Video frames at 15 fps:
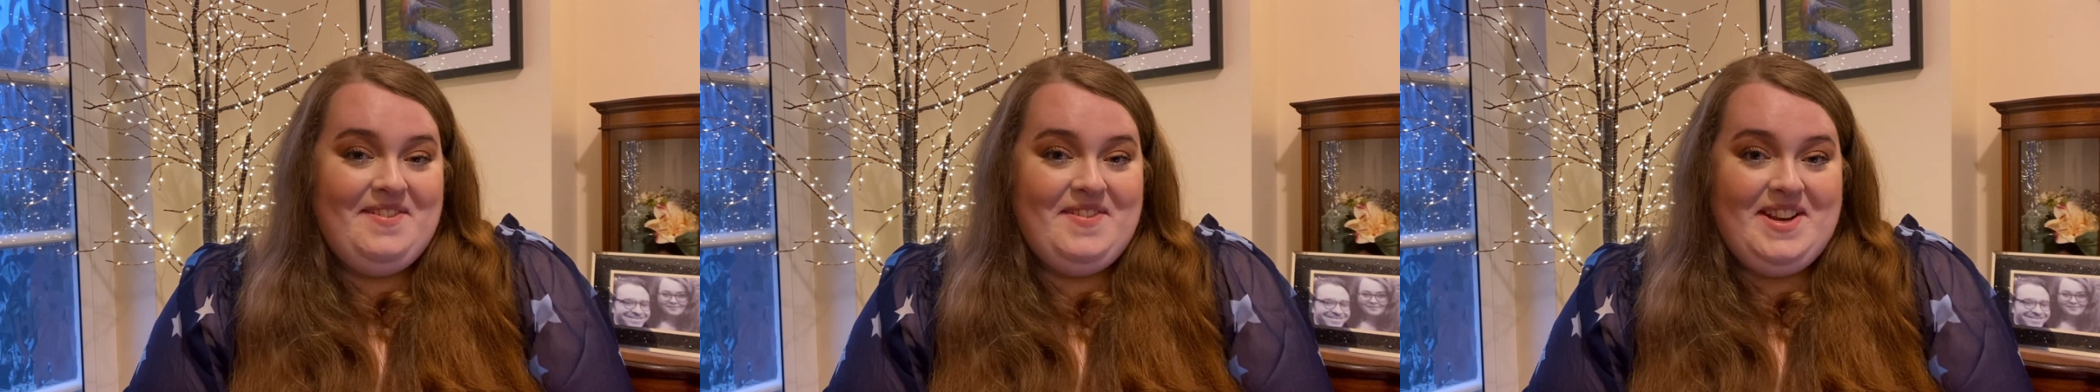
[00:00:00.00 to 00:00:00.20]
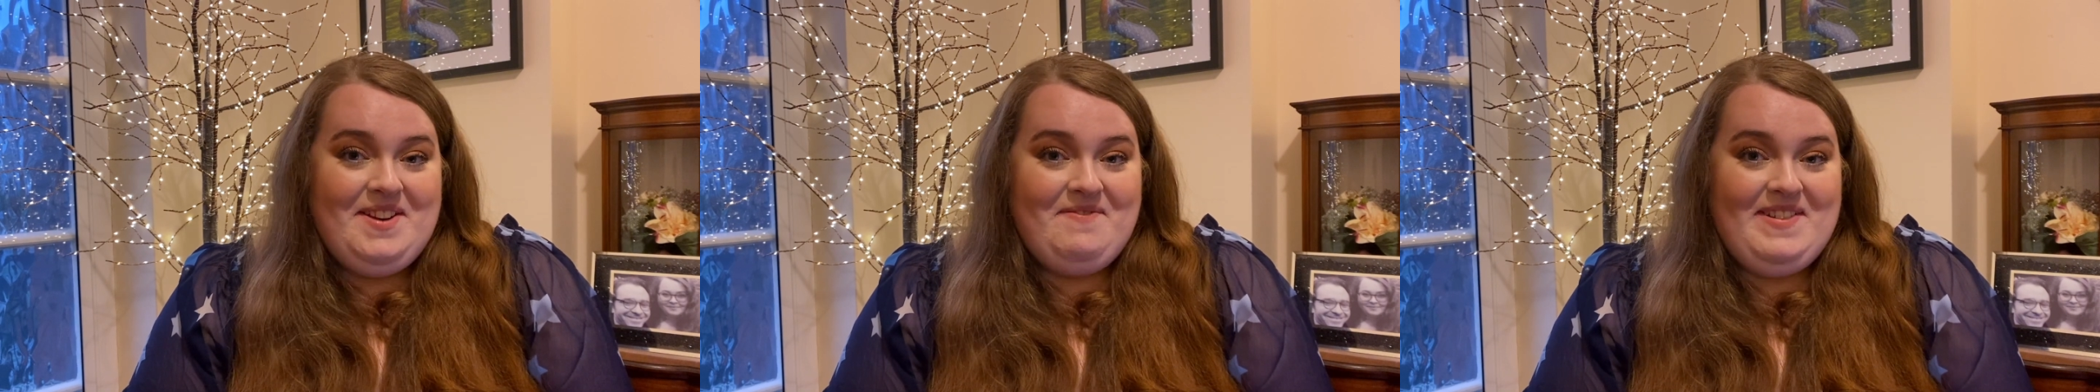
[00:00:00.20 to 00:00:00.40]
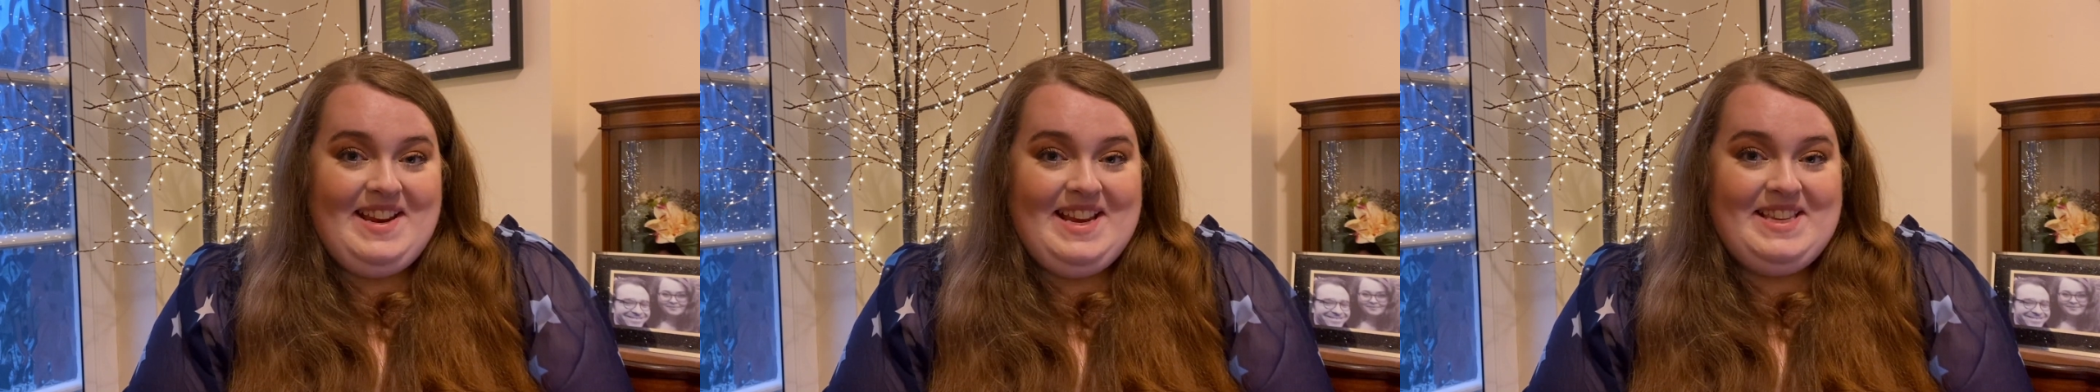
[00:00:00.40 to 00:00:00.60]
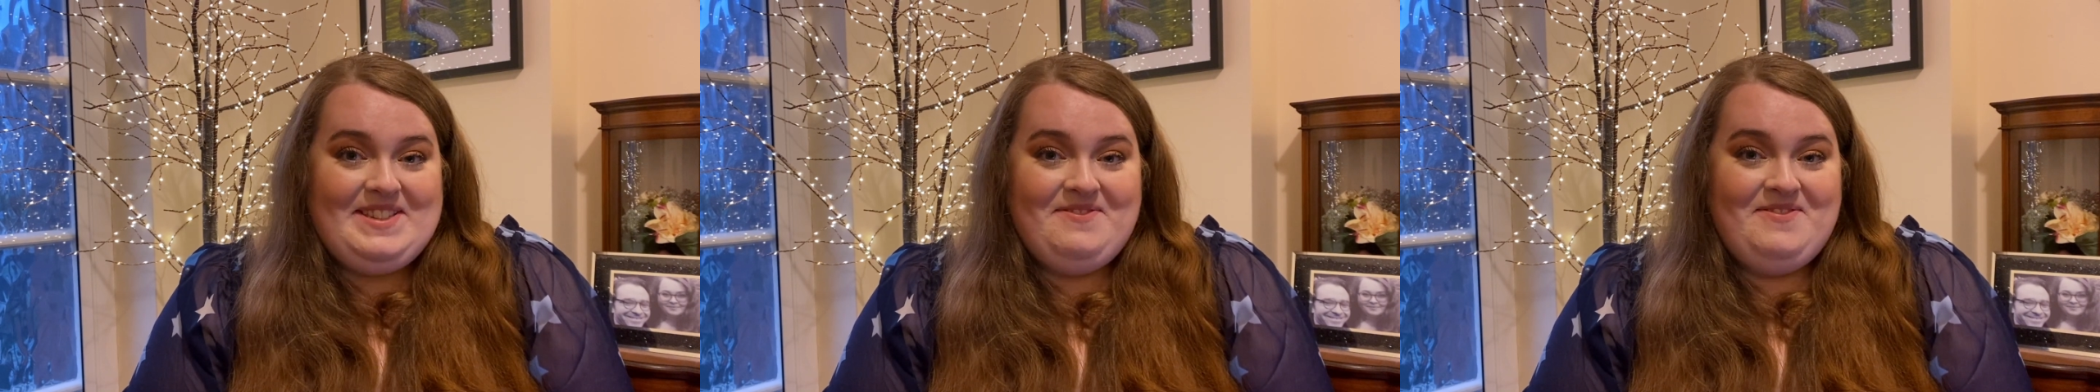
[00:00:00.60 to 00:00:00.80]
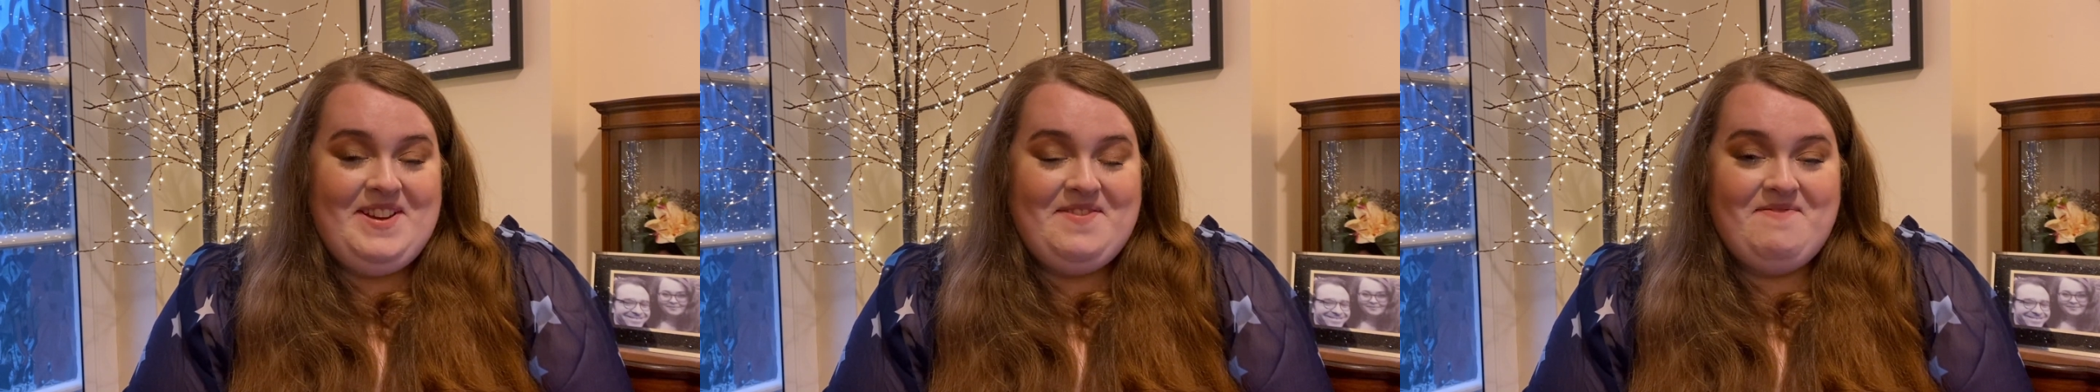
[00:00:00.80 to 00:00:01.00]
really pleased
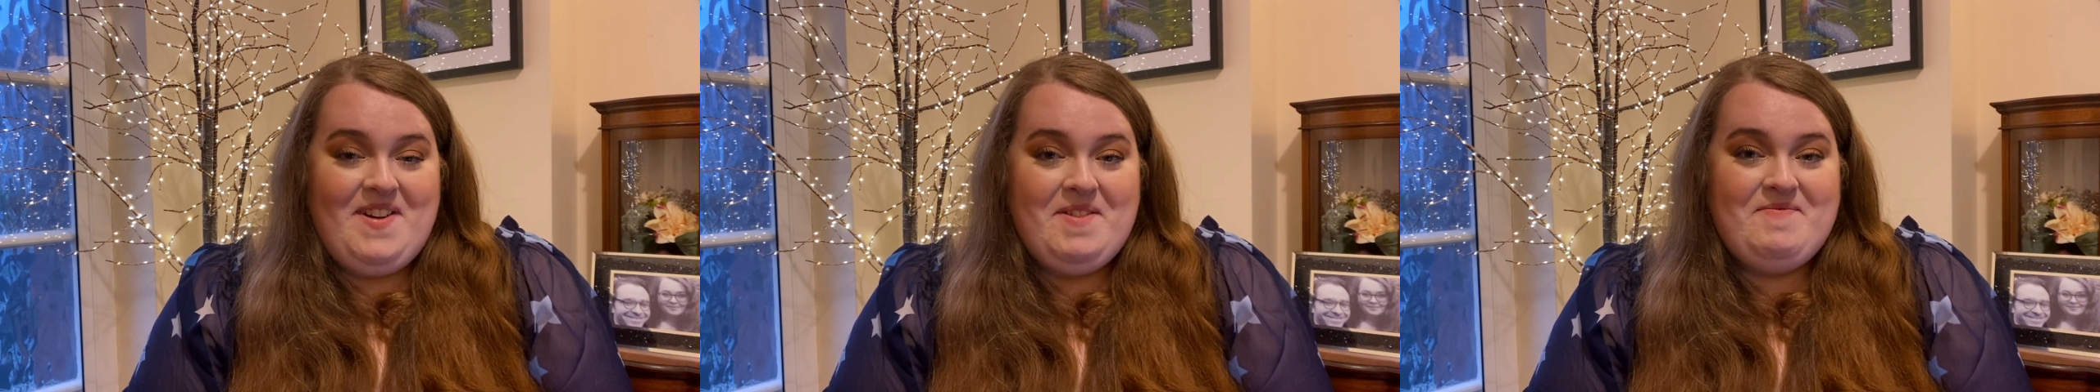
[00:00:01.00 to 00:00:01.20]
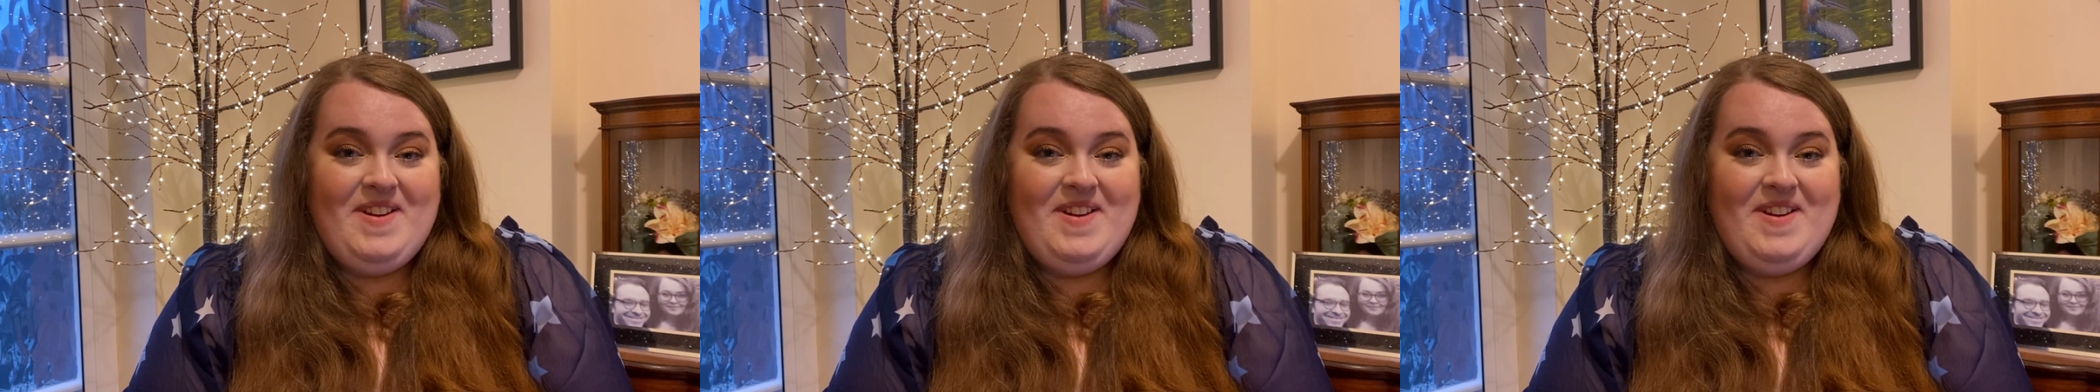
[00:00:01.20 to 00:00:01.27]
with my